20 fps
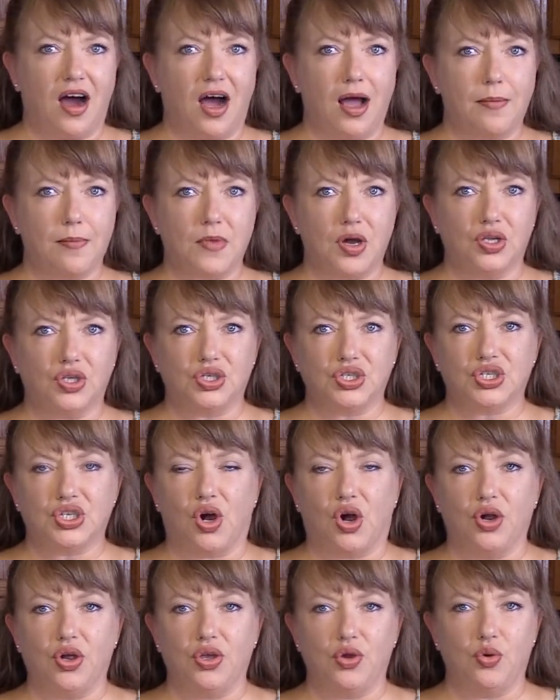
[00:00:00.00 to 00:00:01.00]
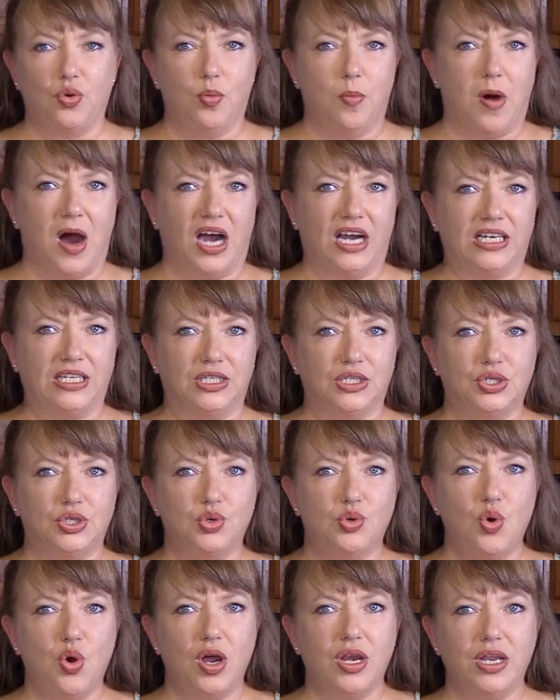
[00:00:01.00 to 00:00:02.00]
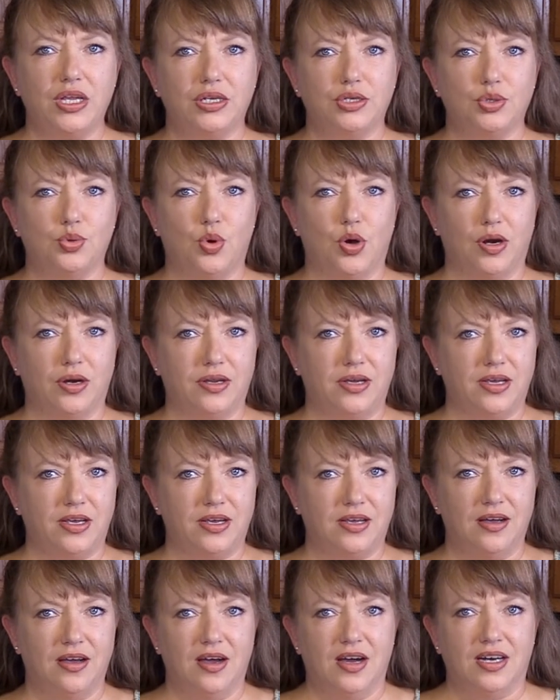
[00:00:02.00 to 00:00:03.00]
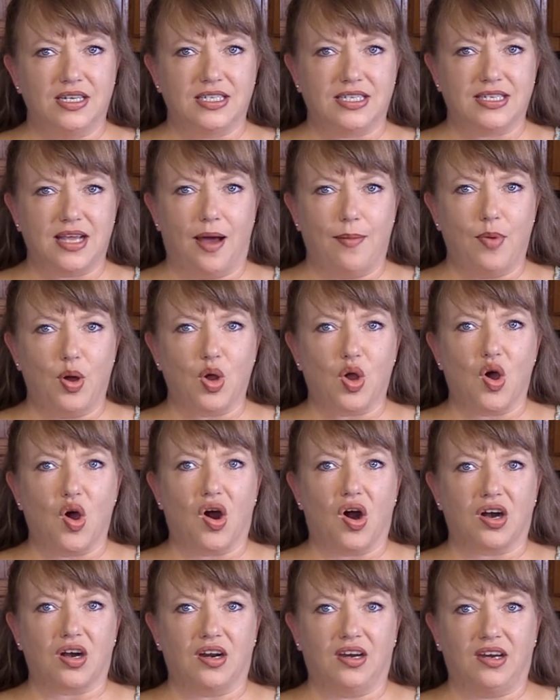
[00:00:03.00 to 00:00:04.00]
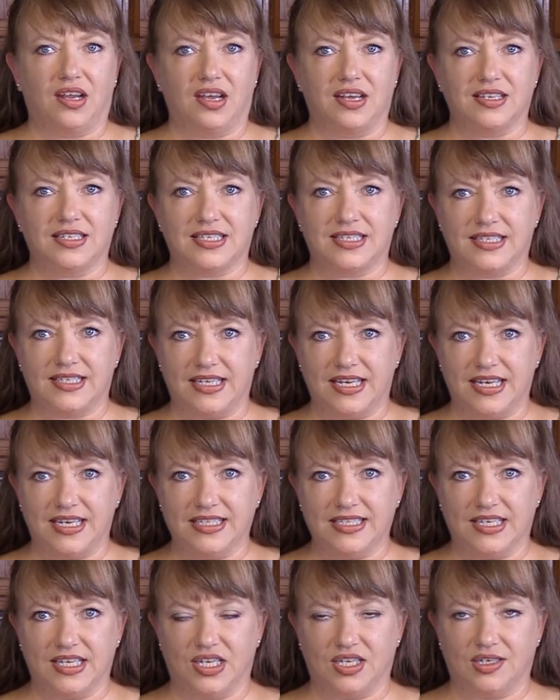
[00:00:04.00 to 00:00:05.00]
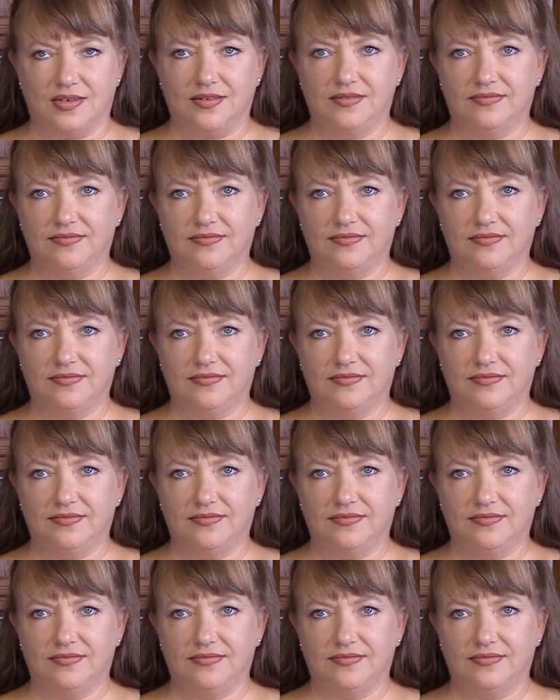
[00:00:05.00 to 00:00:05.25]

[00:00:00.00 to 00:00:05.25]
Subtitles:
I'm going to show you my 2020 summer gardening season.